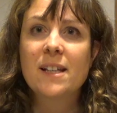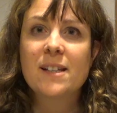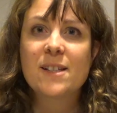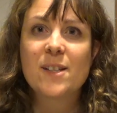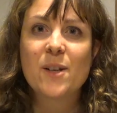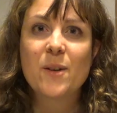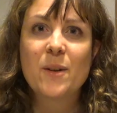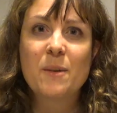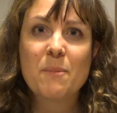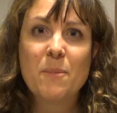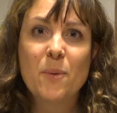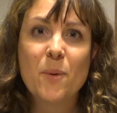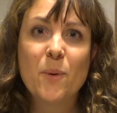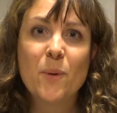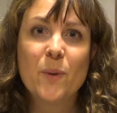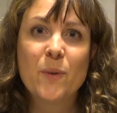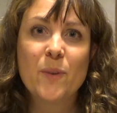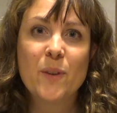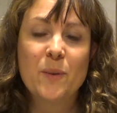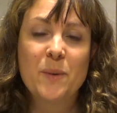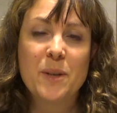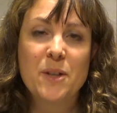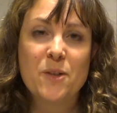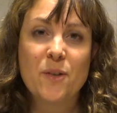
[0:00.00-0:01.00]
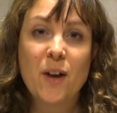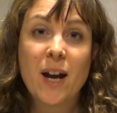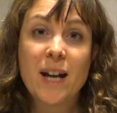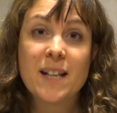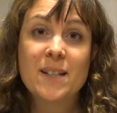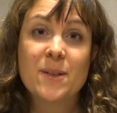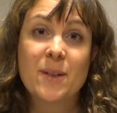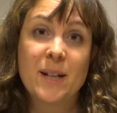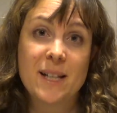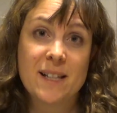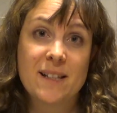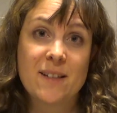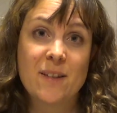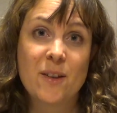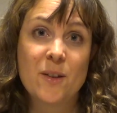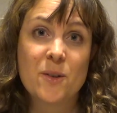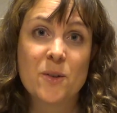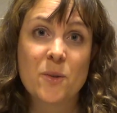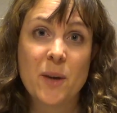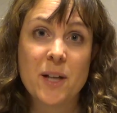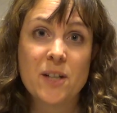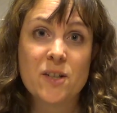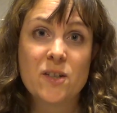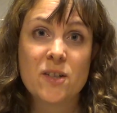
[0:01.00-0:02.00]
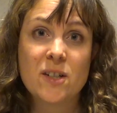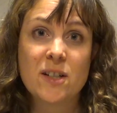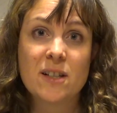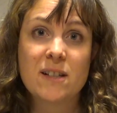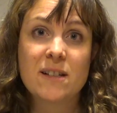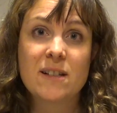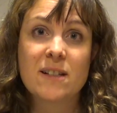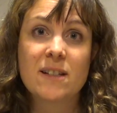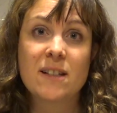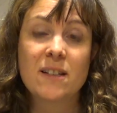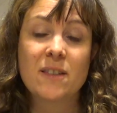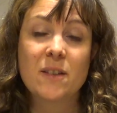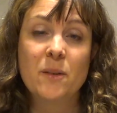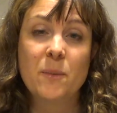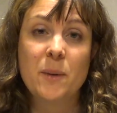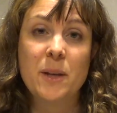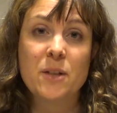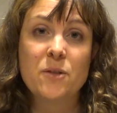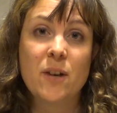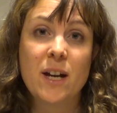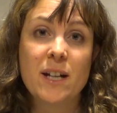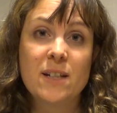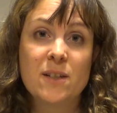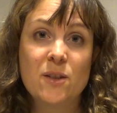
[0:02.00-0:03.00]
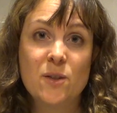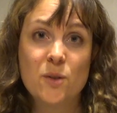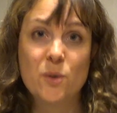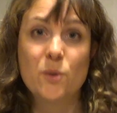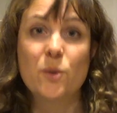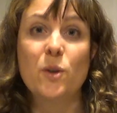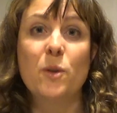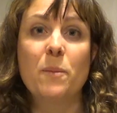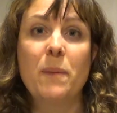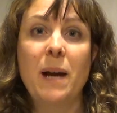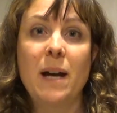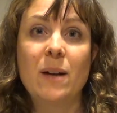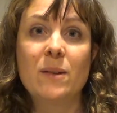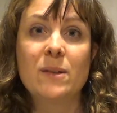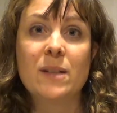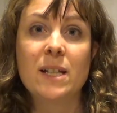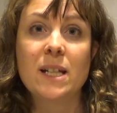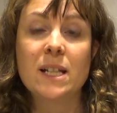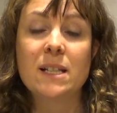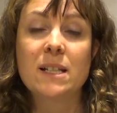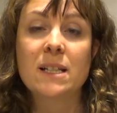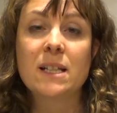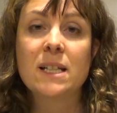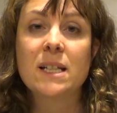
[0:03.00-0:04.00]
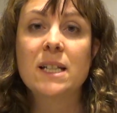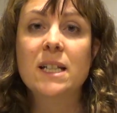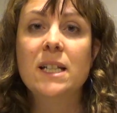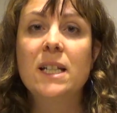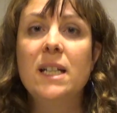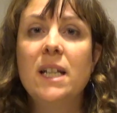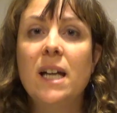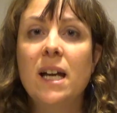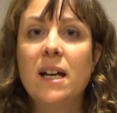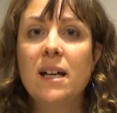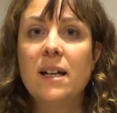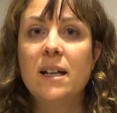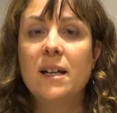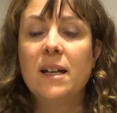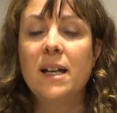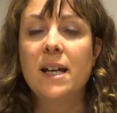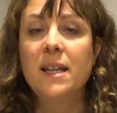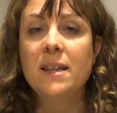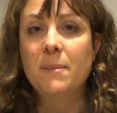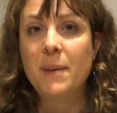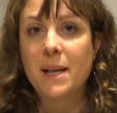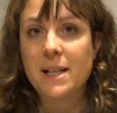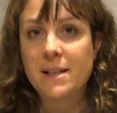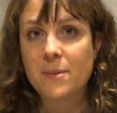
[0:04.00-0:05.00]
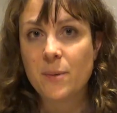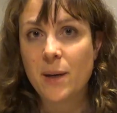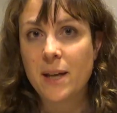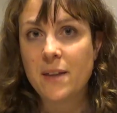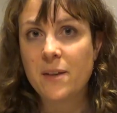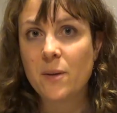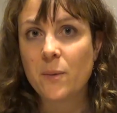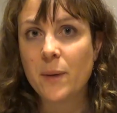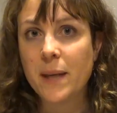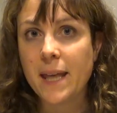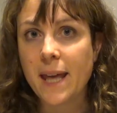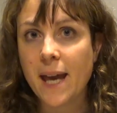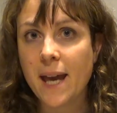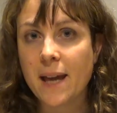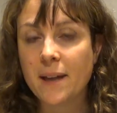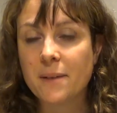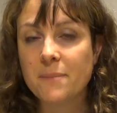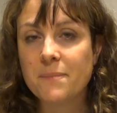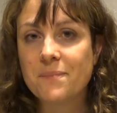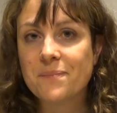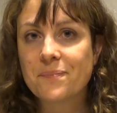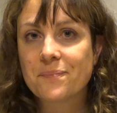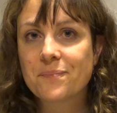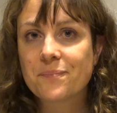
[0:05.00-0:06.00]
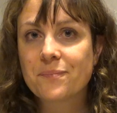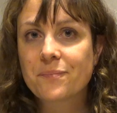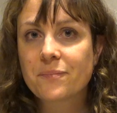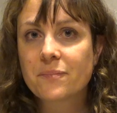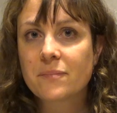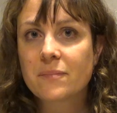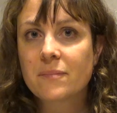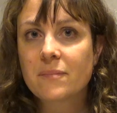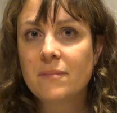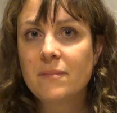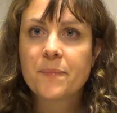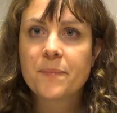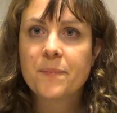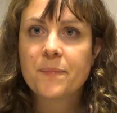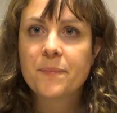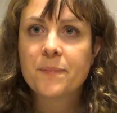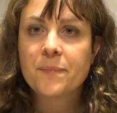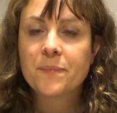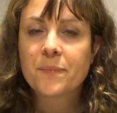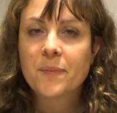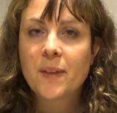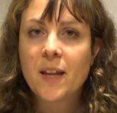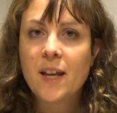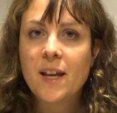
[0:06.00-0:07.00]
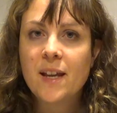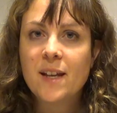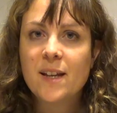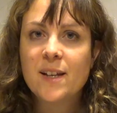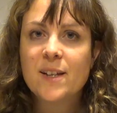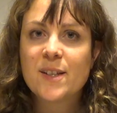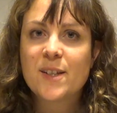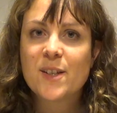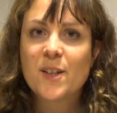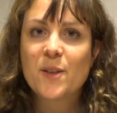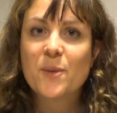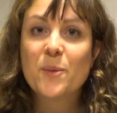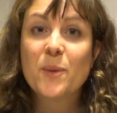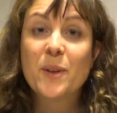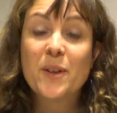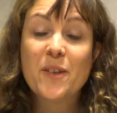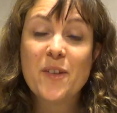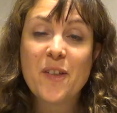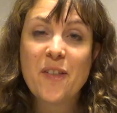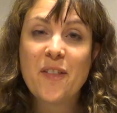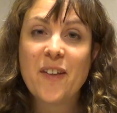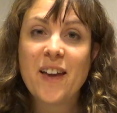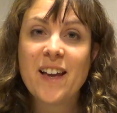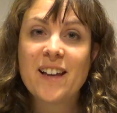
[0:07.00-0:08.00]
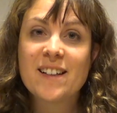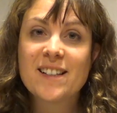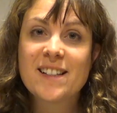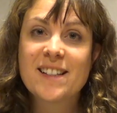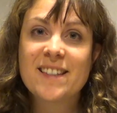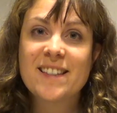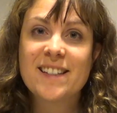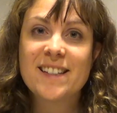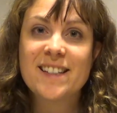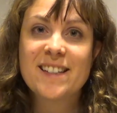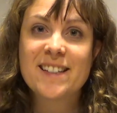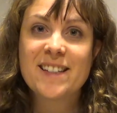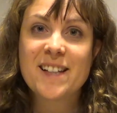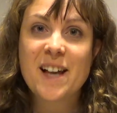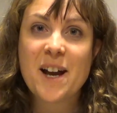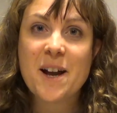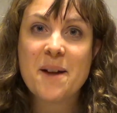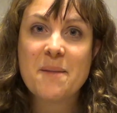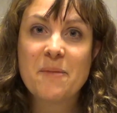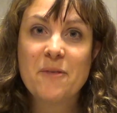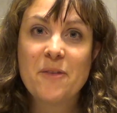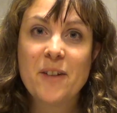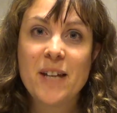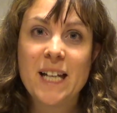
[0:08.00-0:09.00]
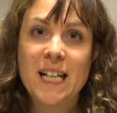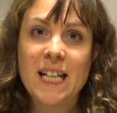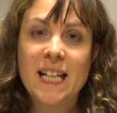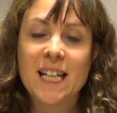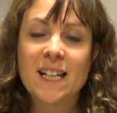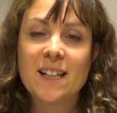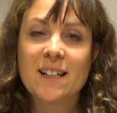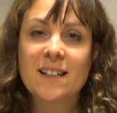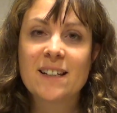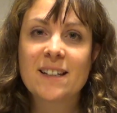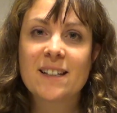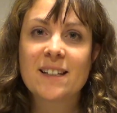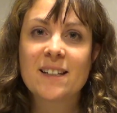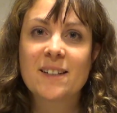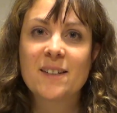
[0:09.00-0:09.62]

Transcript: it's so important that we try to answer those questions and that we try to talk about it in the best way that we can. So one of the things that I'm feeling